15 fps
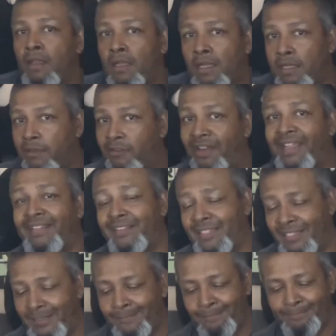
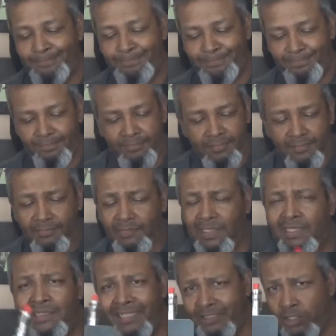Granted,
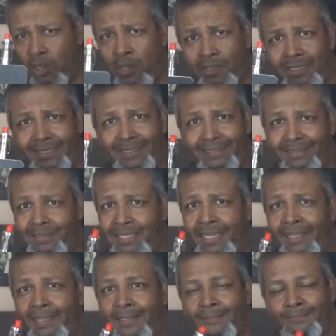that's all on this
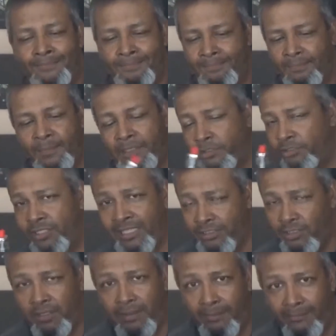tank, because that's
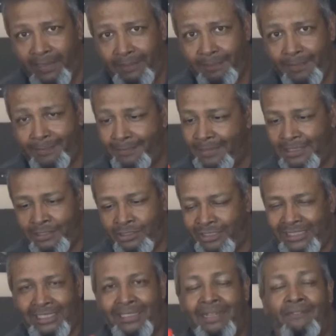all I'm vaping.
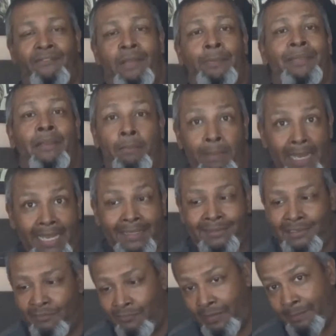You're not vaping the box,
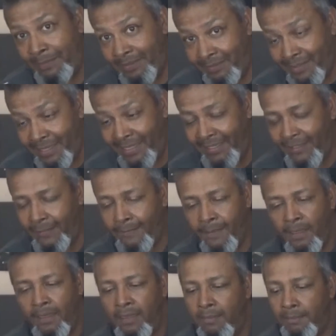you're vaping the tank.
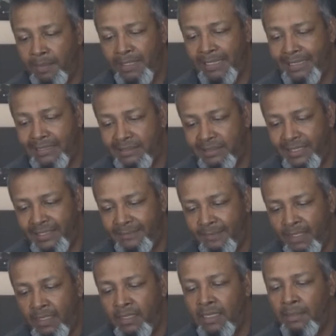But like I said,
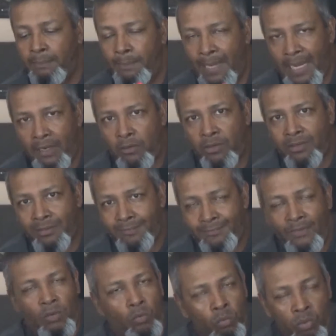power
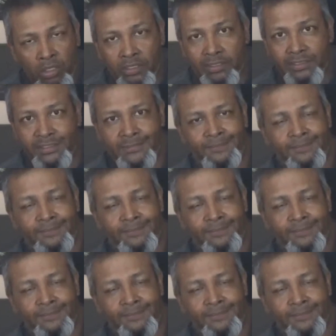works.